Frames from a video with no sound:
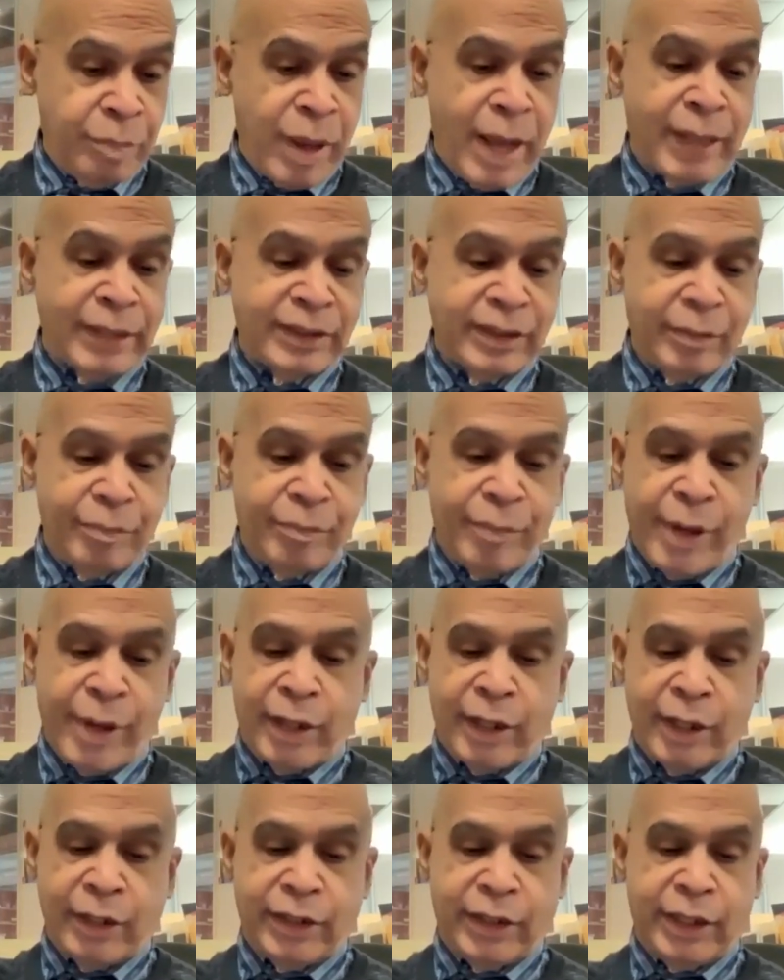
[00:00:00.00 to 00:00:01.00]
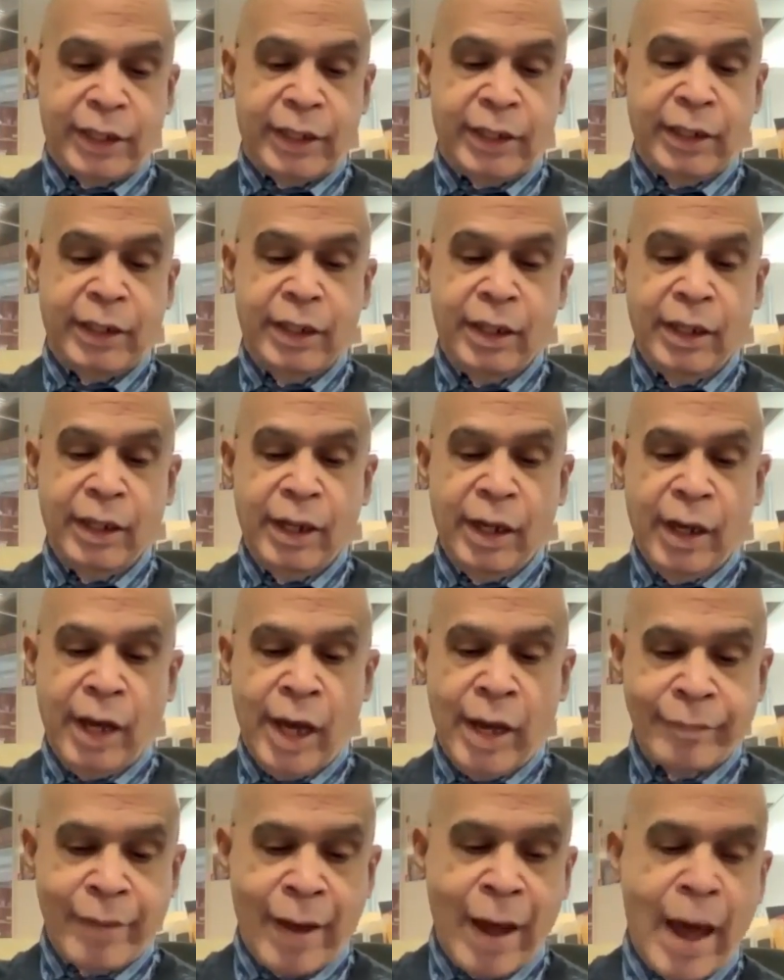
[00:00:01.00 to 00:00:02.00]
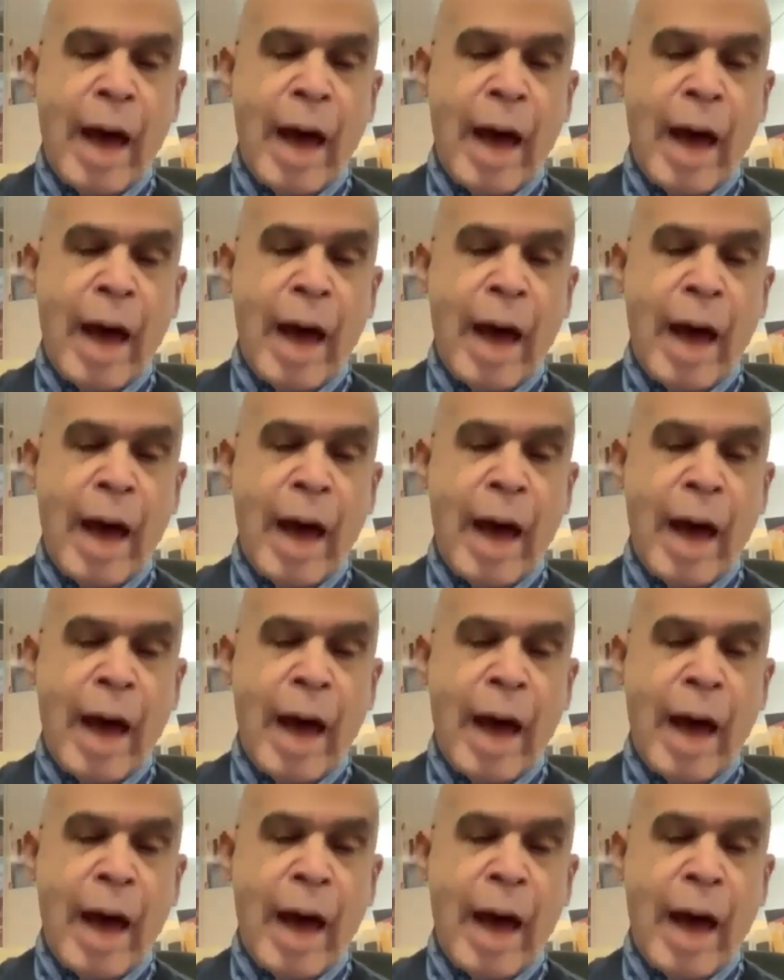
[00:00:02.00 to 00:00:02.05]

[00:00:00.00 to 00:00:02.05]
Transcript: possibility of